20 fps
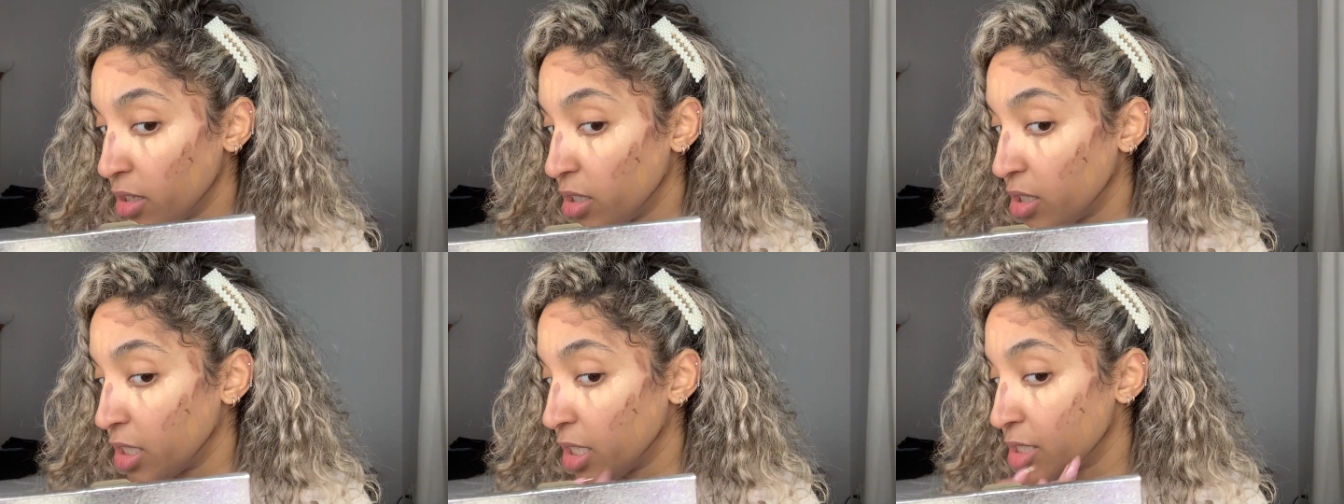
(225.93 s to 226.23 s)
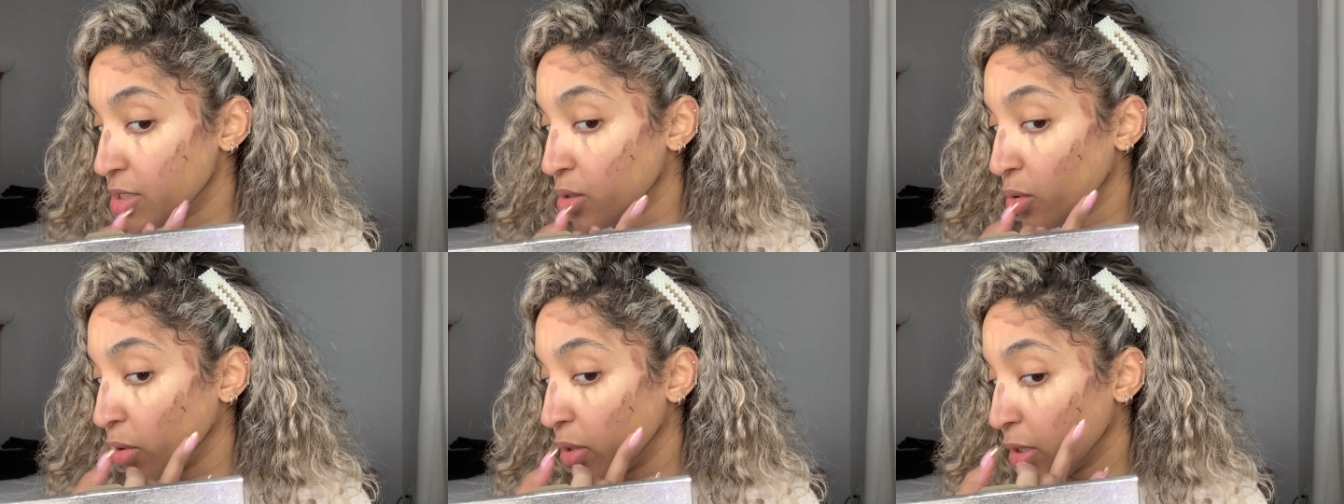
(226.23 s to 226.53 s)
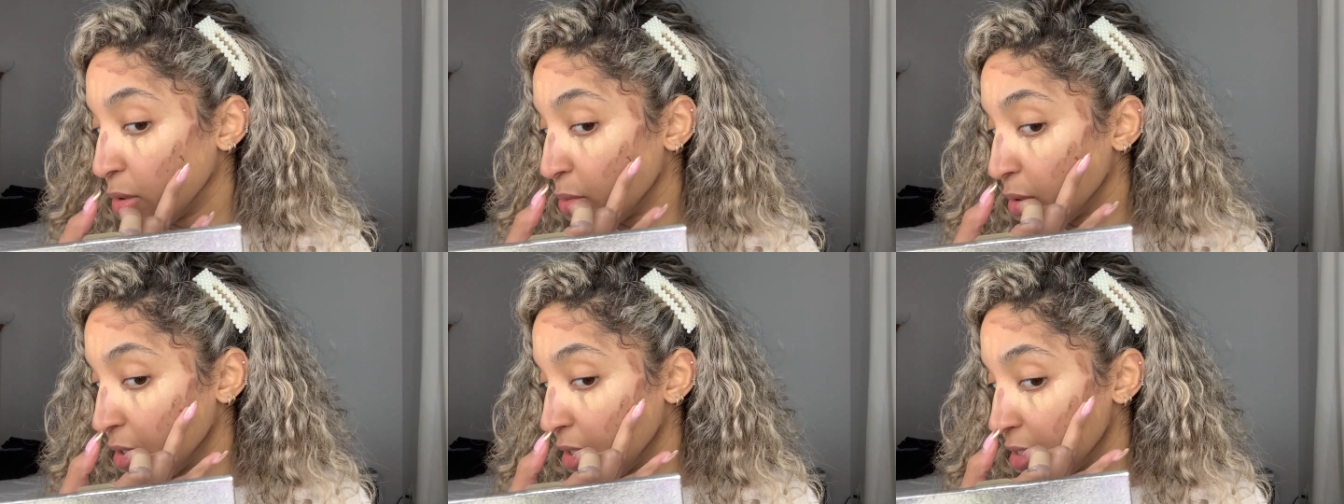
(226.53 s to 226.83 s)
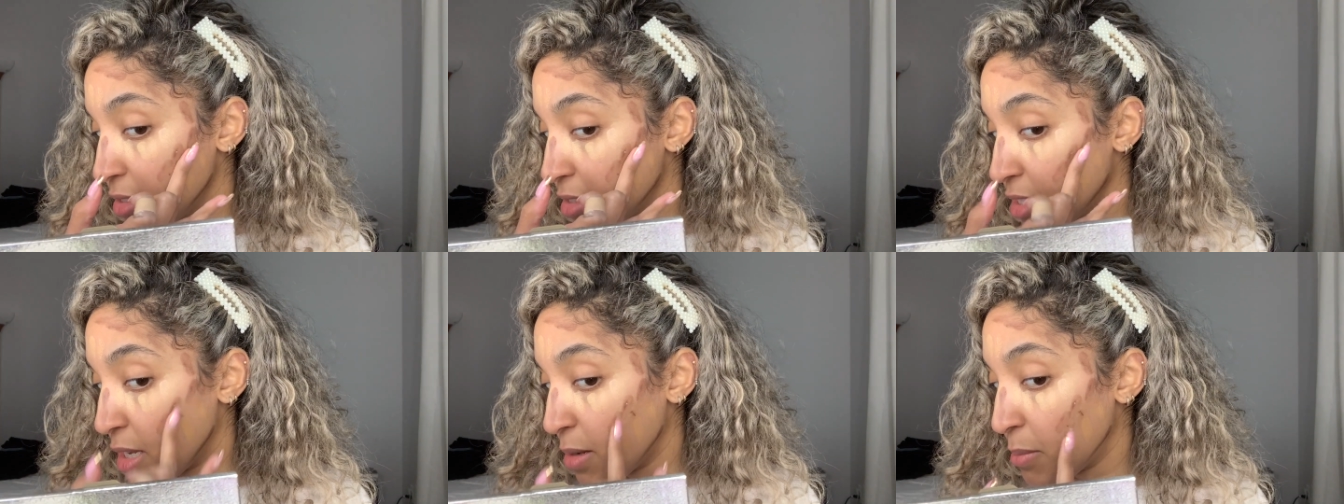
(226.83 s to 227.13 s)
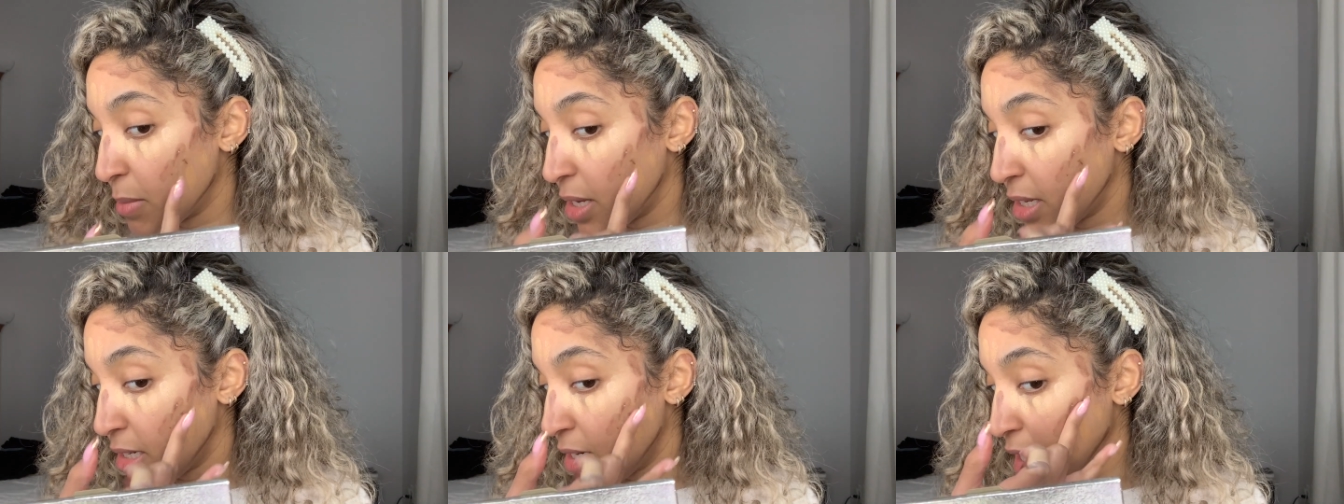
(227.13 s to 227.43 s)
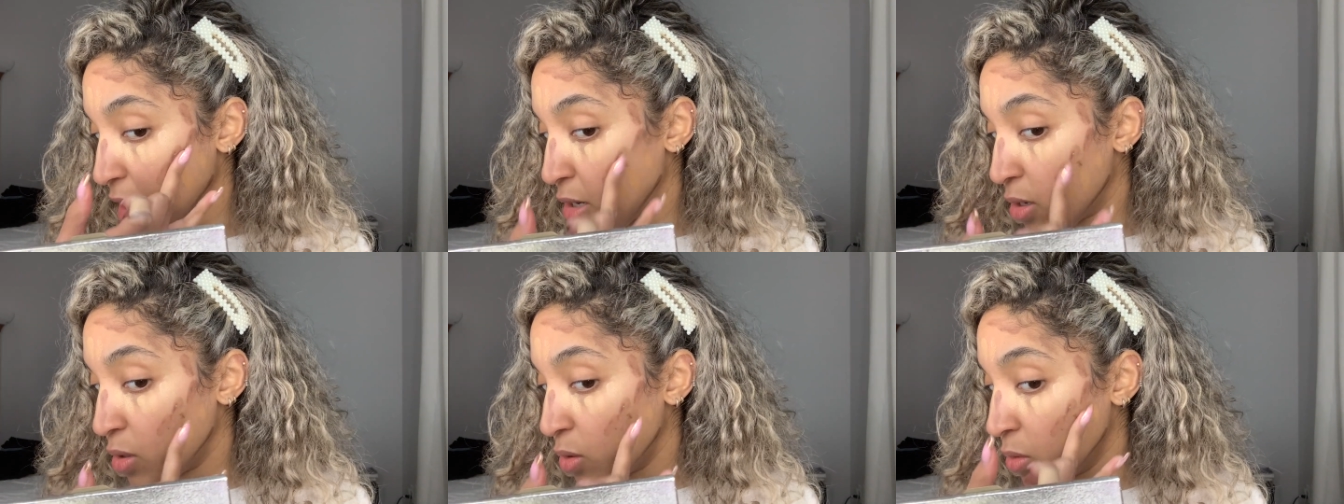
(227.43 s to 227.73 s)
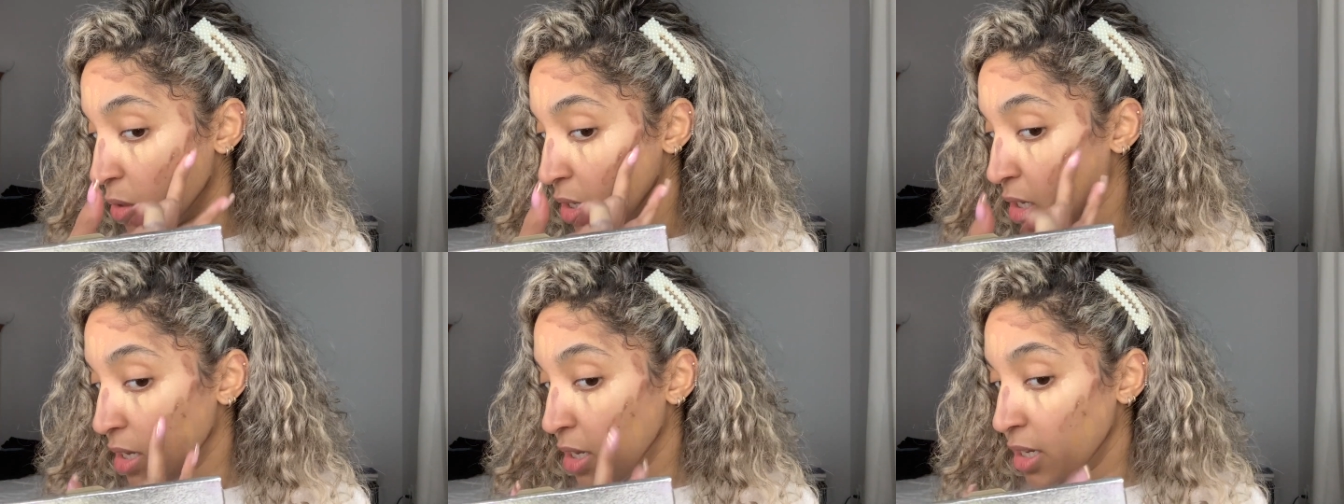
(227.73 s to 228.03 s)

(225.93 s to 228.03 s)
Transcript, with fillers: I totally realized that my nail